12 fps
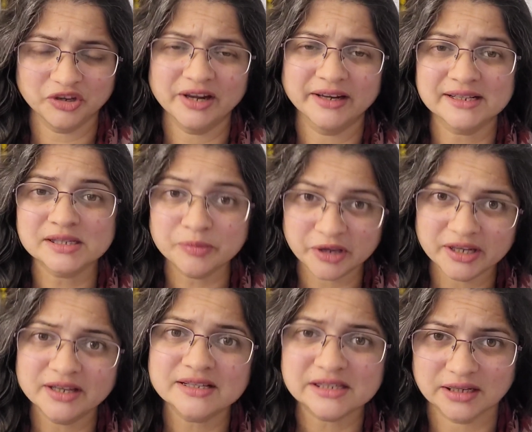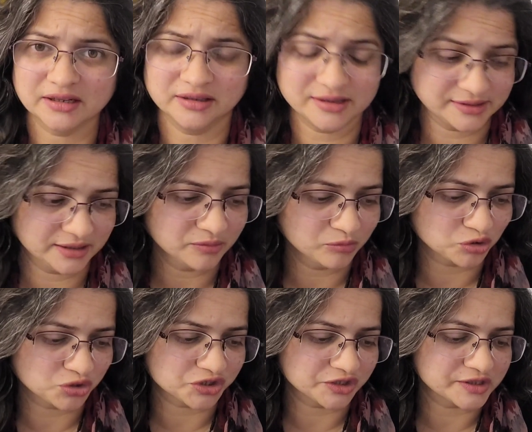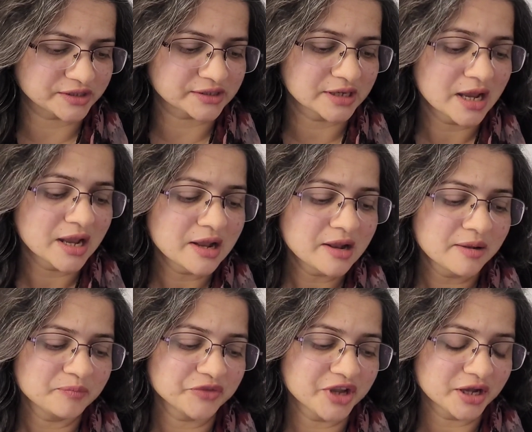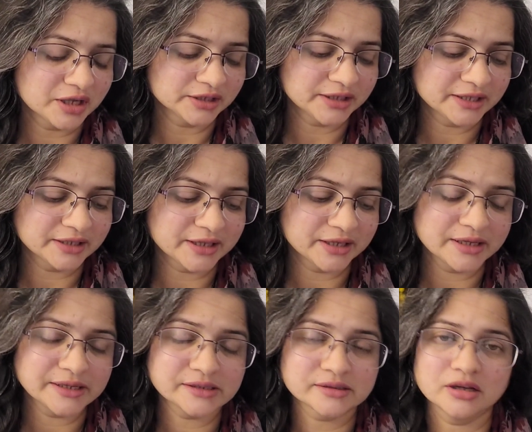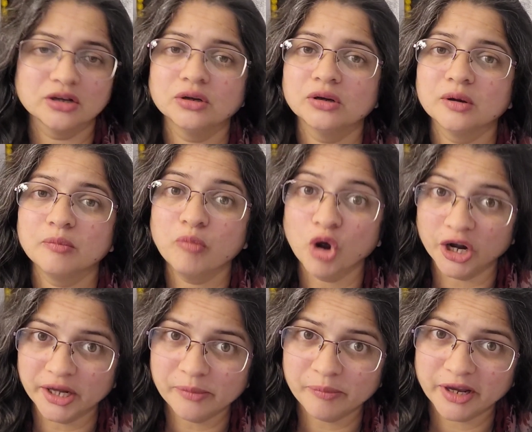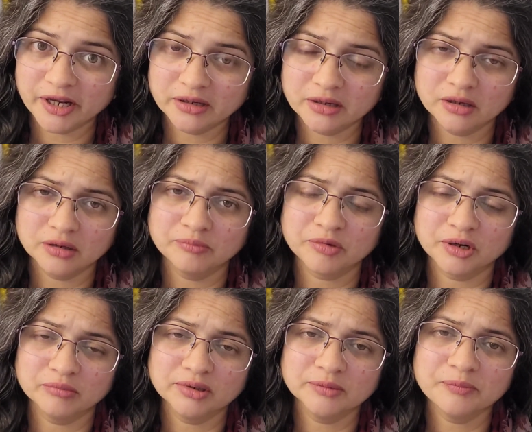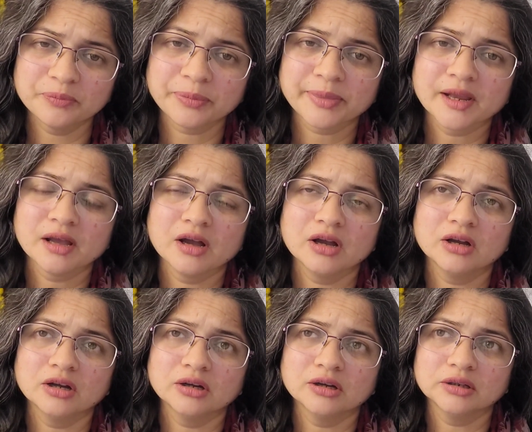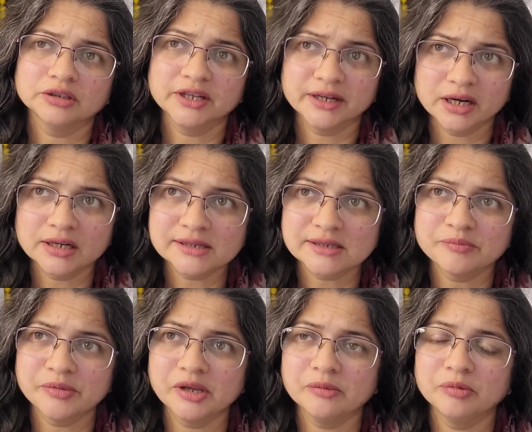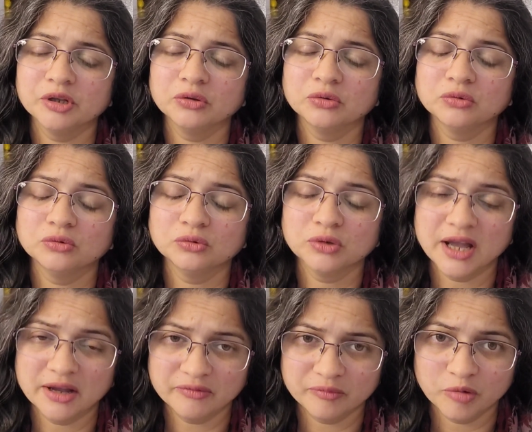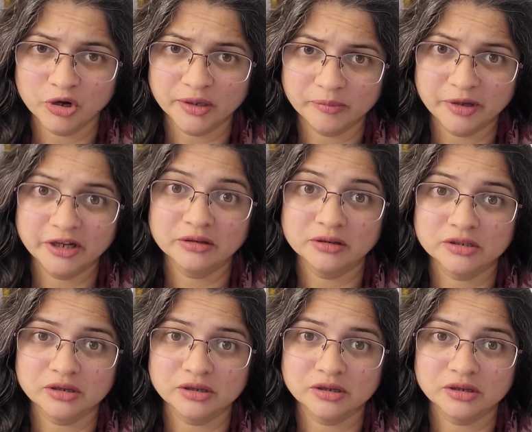experiencing these emotions. Then there is a body pain problem. There are some people who have body pain